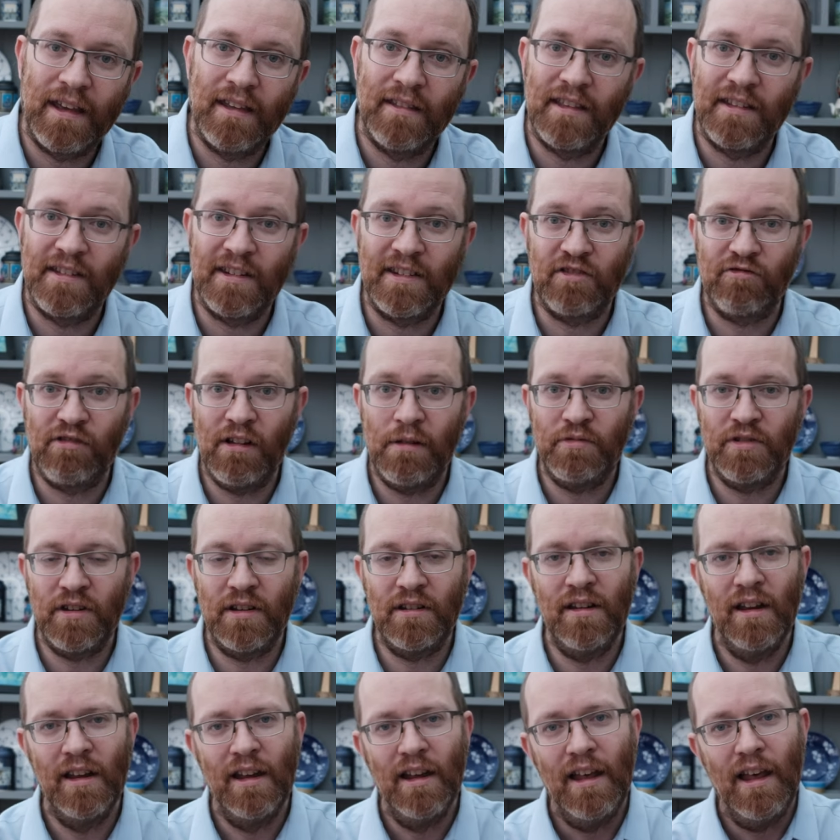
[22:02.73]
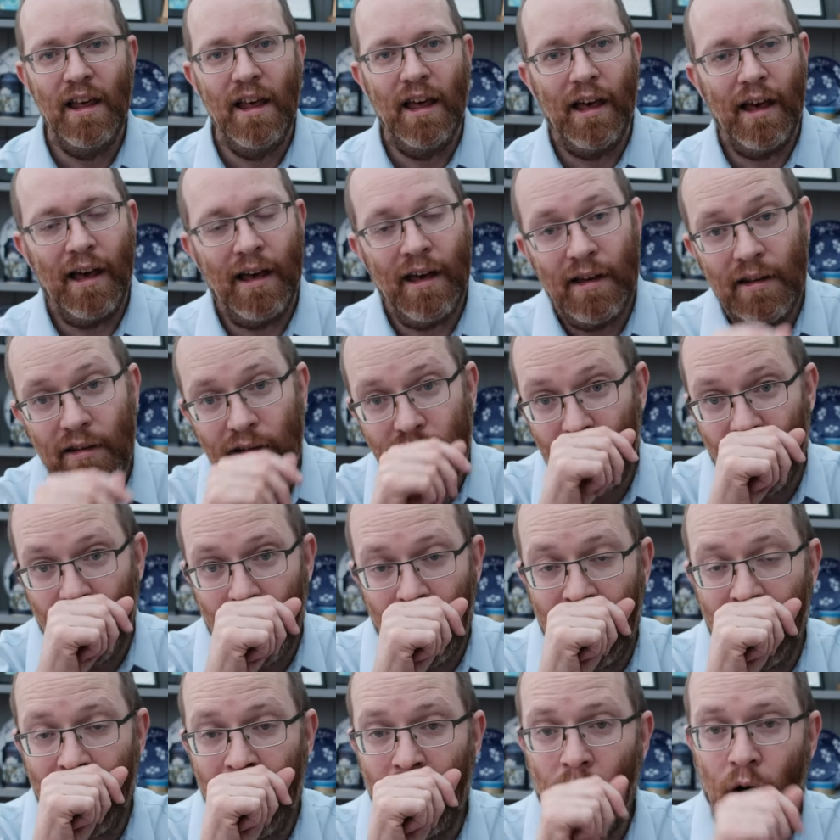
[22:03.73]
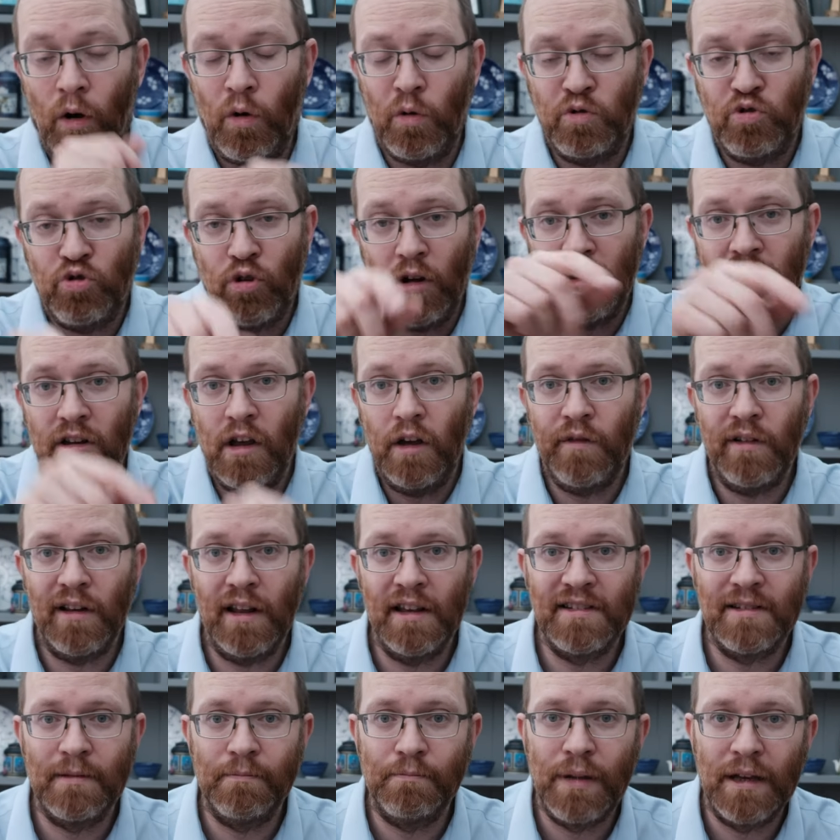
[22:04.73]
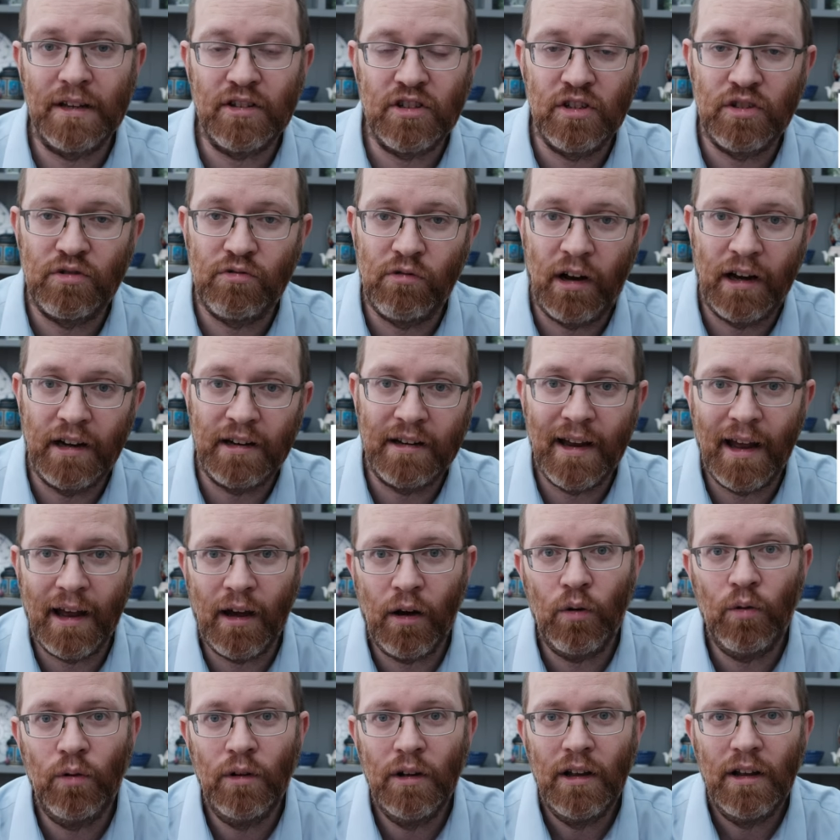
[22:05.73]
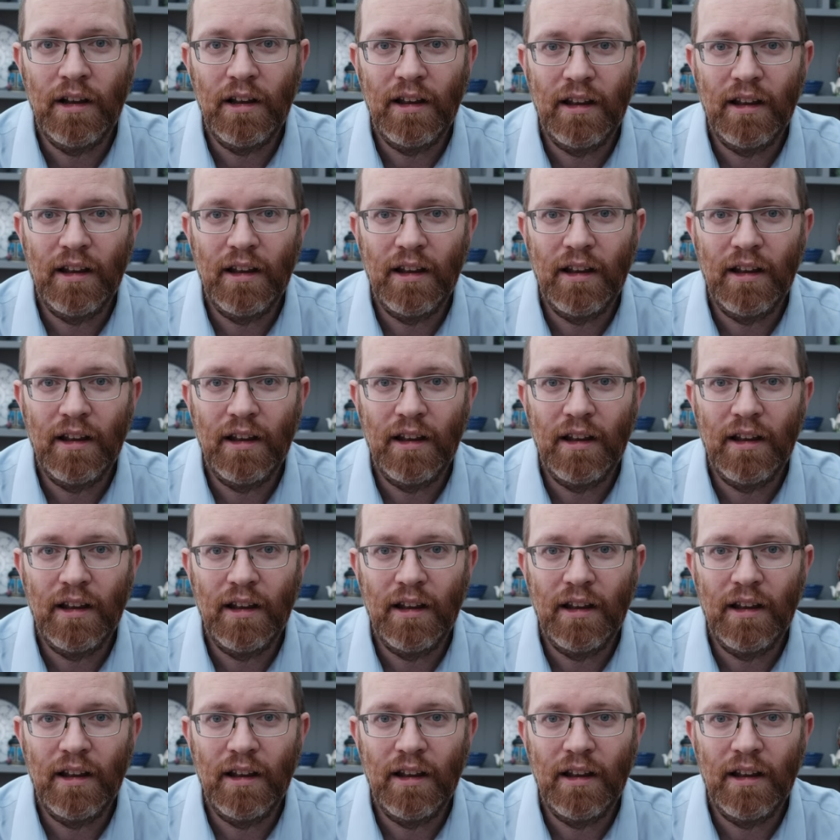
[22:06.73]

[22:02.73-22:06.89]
in the description. And I'll try and overlay some pictures right now.